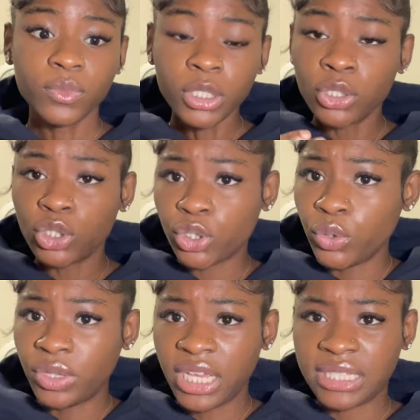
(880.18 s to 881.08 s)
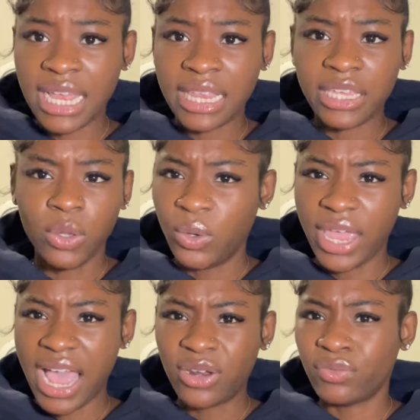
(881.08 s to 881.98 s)
they show you things that like oh
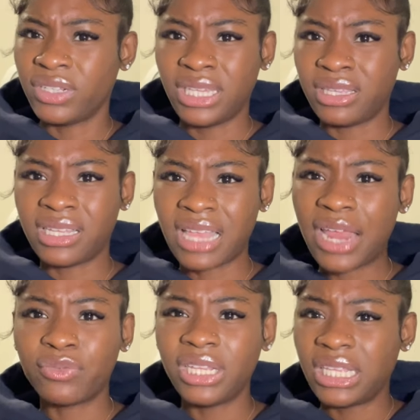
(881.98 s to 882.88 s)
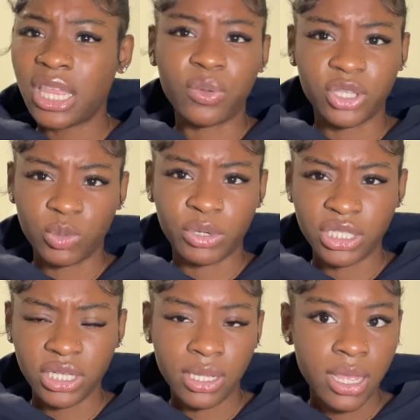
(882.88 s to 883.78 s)
yeah i don't really i don't really click with this
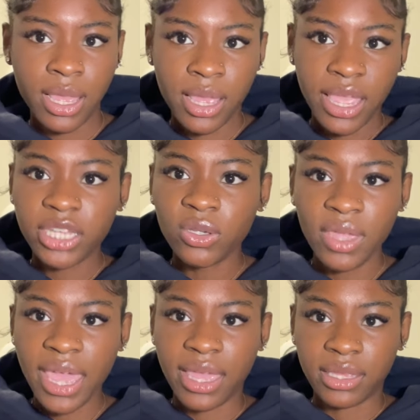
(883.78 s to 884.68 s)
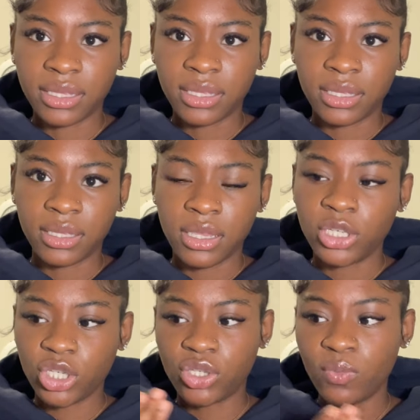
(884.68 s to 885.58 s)
person it's okay
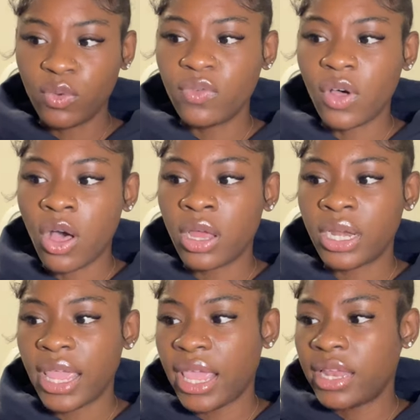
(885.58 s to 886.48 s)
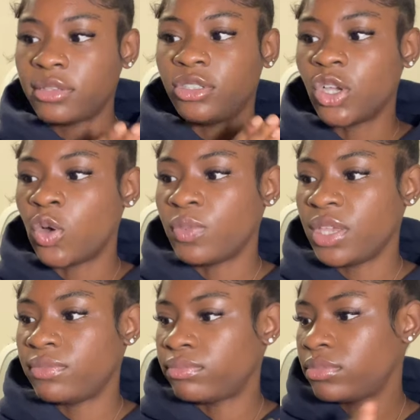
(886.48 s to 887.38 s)
just move on and don't
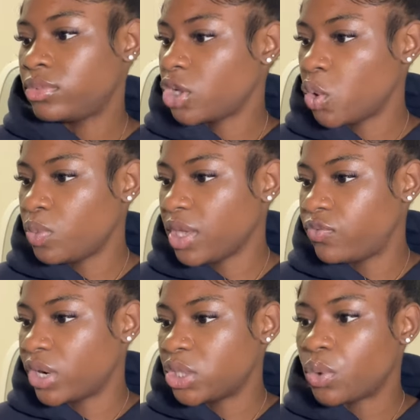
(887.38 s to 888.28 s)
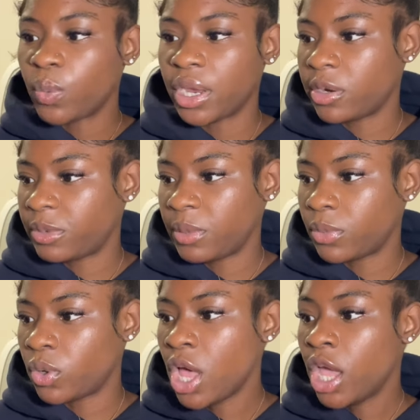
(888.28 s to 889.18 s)
be don't be friends with weird
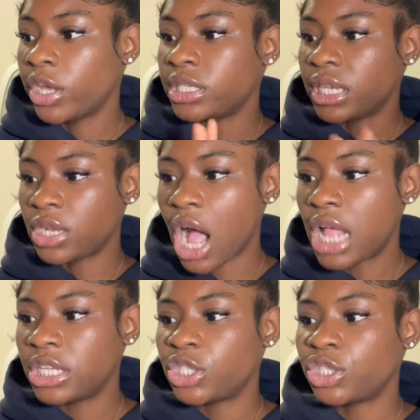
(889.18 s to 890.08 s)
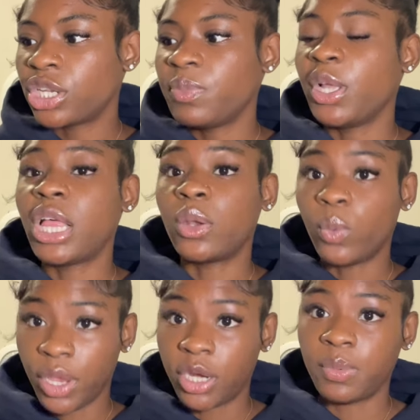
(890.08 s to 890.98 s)
people because in college there's gonna be a lot of
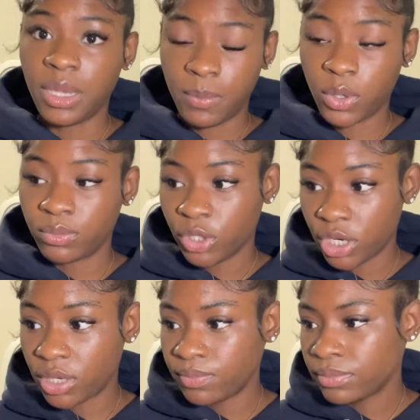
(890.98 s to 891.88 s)
weird people you know